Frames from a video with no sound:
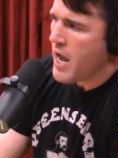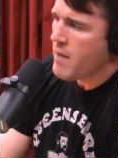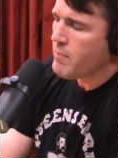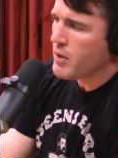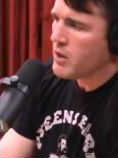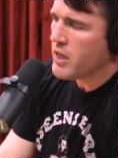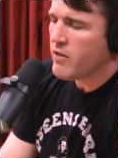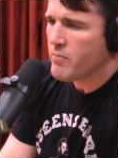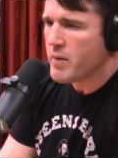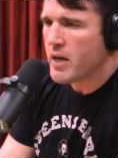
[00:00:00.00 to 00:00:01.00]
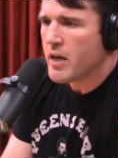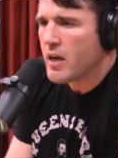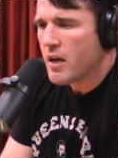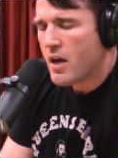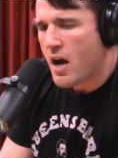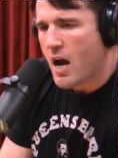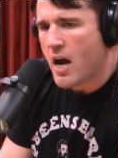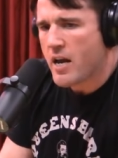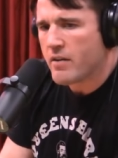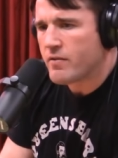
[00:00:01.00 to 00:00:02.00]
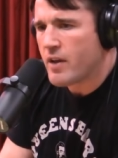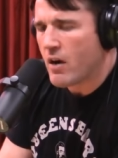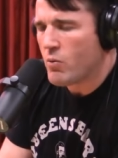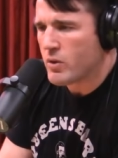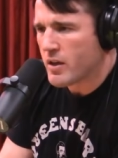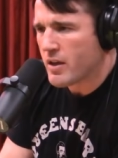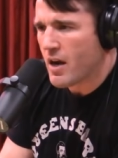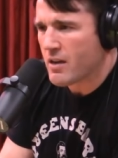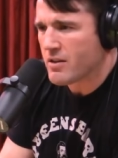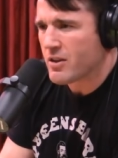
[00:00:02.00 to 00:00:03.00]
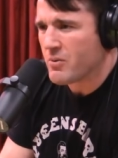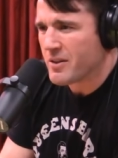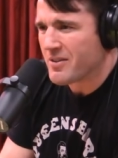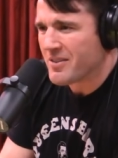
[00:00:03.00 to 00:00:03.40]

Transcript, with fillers: and believe me, I have dealt with the consequences.